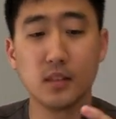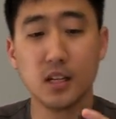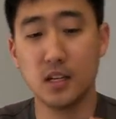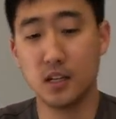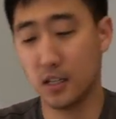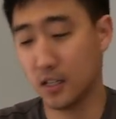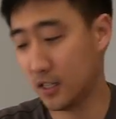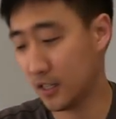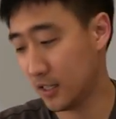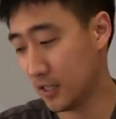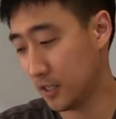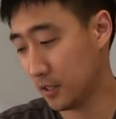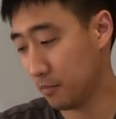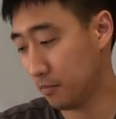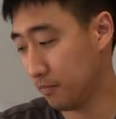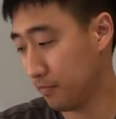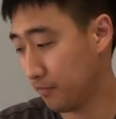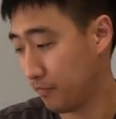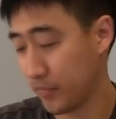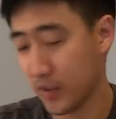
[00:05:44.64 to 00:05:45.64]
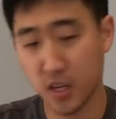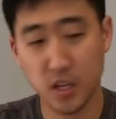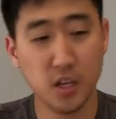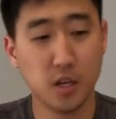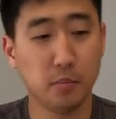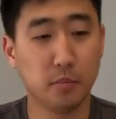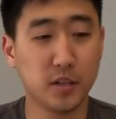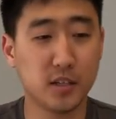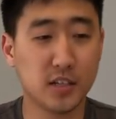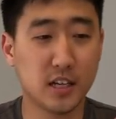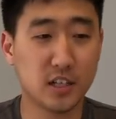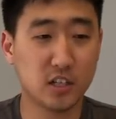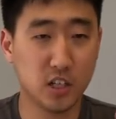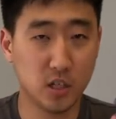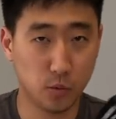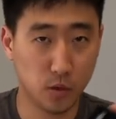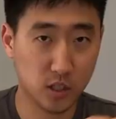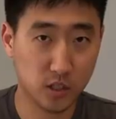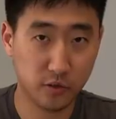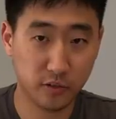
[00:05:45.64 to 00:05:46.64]
Um, but this actually
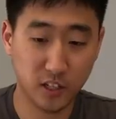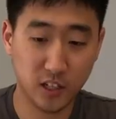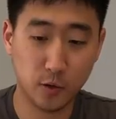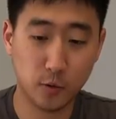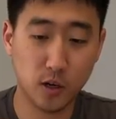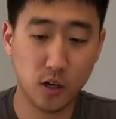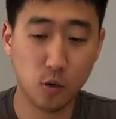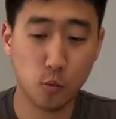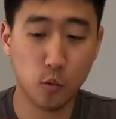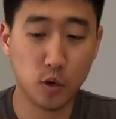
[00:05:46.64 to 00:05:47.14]
works really well.